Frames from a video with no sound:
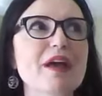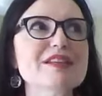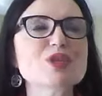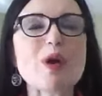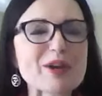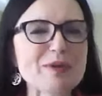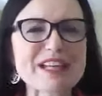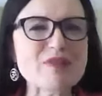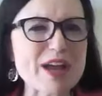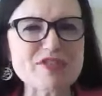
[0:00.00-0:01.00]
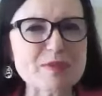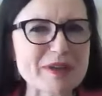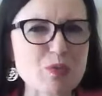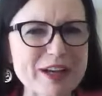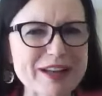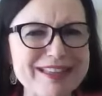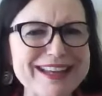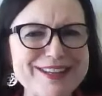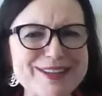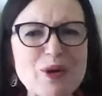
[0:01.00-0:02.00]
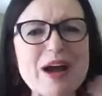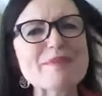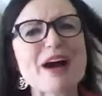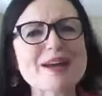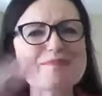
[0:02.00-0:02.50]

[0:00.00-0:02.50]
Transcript: so I don't believe we have to be one thing, I'm